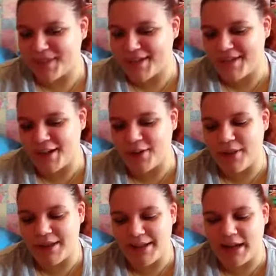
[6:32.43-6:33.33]
So
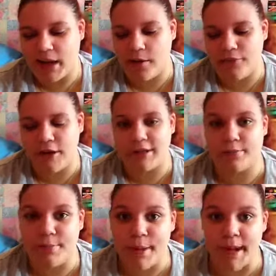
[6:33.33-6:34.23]
that's, like, our first
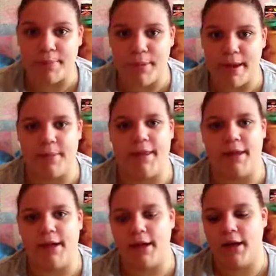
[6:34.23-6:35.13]
big baby
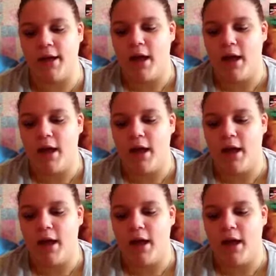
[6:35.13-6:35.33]
thing.